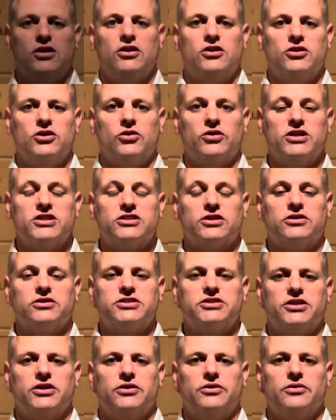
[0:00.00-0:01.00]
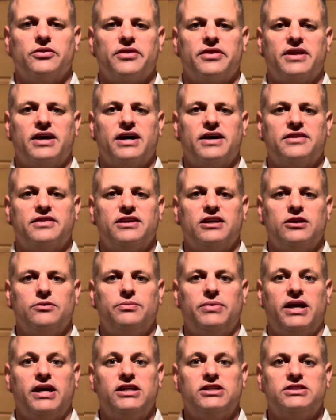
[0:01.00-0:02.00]
Notice also that the
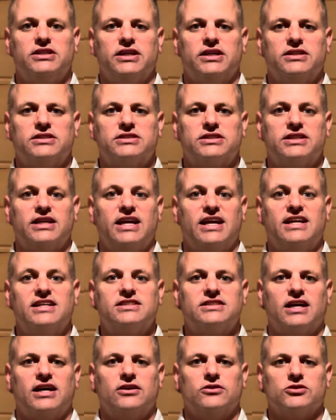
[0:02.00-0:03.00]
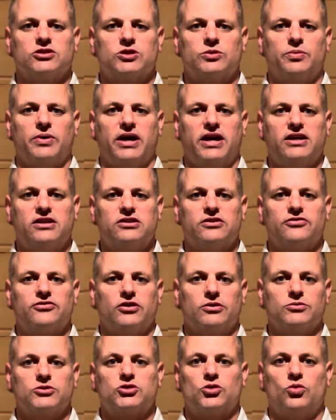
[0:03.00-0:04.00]
patient's end tidal spiked
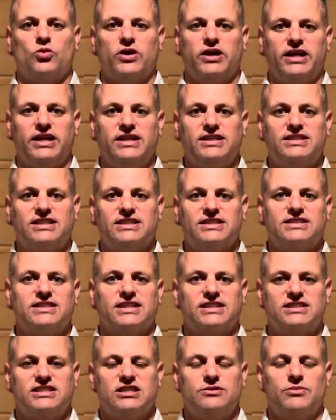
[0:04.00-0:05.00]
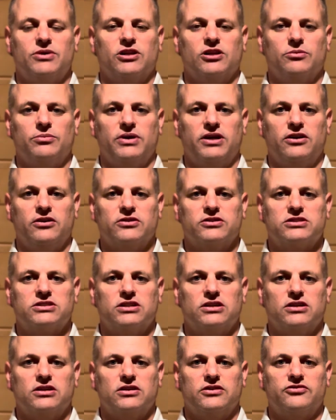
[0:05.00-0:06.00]
from 20 to 60 millimeters
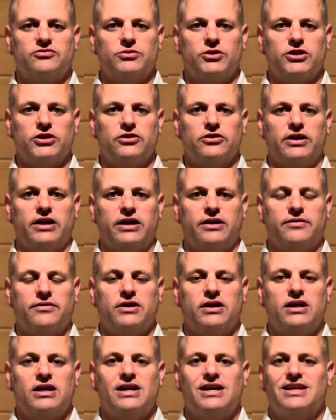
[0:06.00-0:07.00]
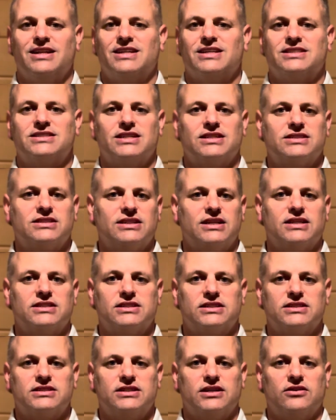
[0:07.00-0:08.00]
of mercury. This doesn't
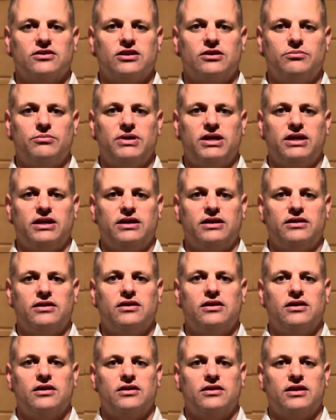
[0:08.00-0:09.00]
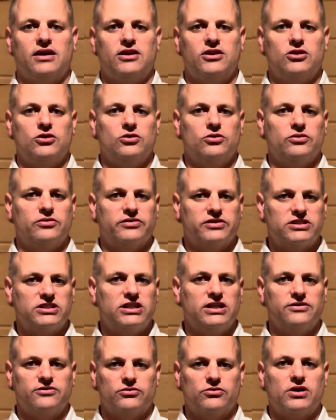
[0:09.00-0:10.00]
necessarily mean that you have
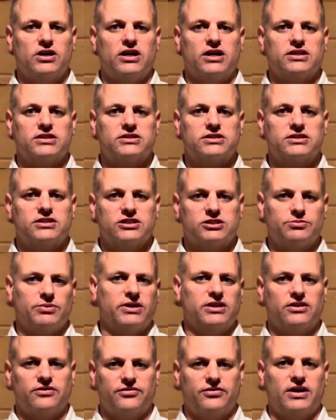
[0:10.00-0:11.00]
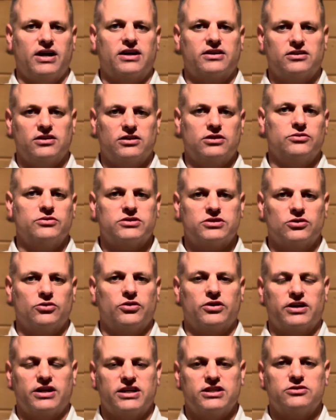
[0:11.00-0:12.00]
achieved ROSC, despite the fact that there was an
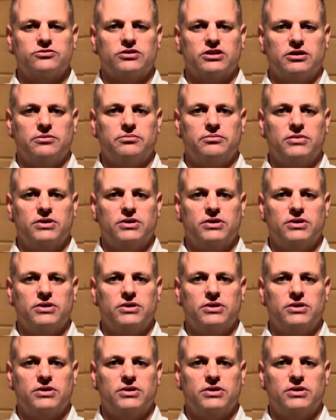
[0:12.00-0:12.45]
organized rhythm.